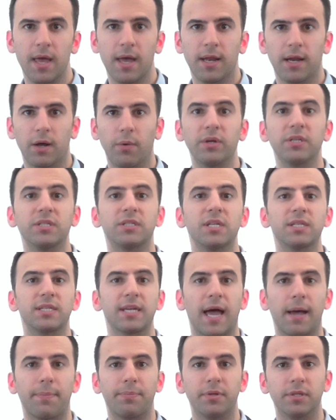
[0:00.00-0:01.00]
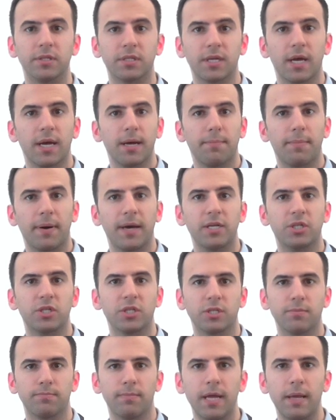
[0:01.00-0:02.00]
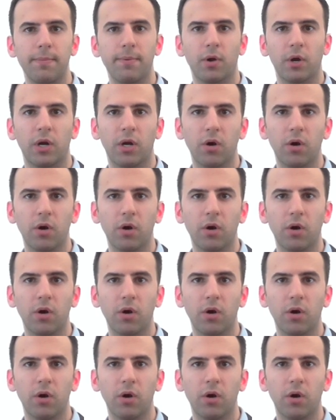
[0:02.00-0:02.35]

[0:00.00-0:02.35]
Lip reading: And once this happens, patients may be on